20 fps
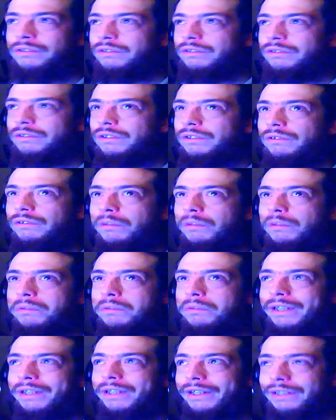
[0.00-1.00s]
Served up a
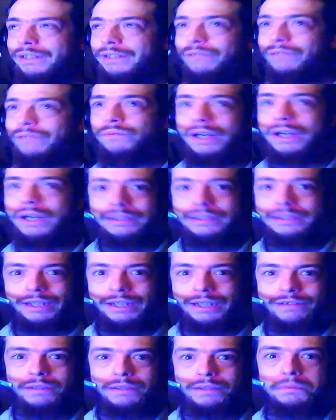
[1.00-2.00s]
link, and then finally
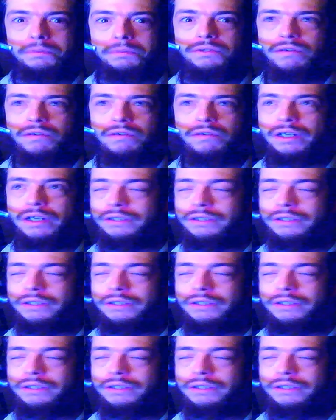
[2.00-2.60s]
I was able to